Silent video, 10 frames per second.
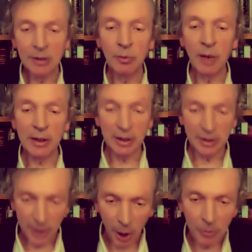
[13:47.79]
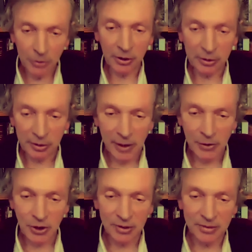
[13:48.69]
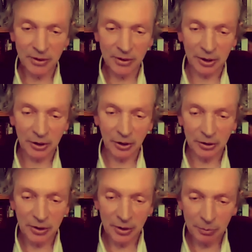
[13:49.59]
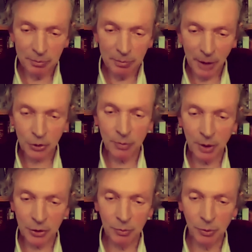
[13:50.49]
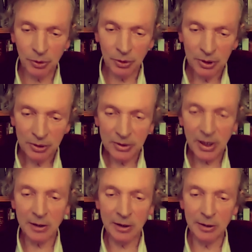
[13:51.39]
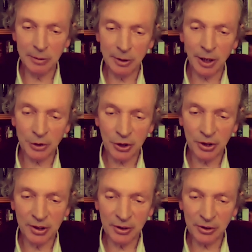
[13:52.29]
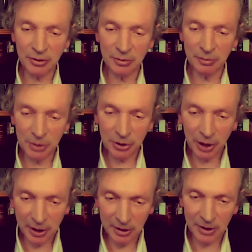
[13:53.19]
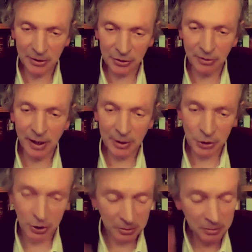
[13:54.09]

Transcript: went in the opposite direction to physics, into this much, much more narrow reductionist, materialist direction.